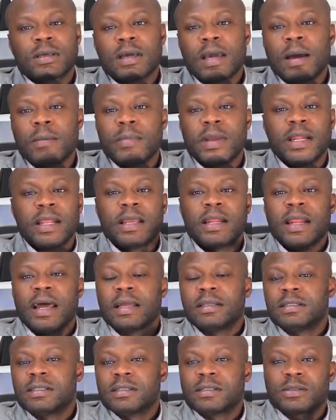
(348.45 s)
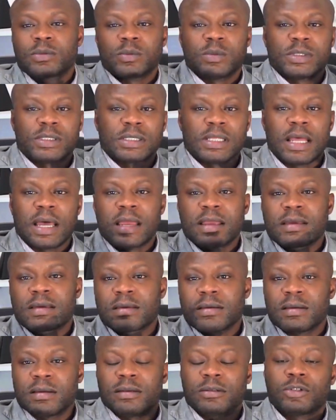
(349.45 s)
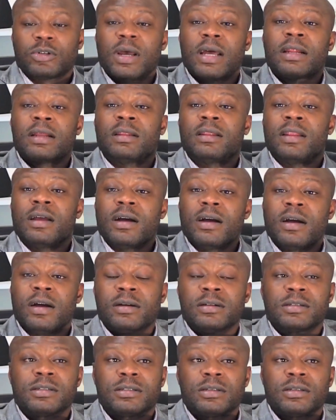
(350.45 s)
Coming in, I just was like trying to learn.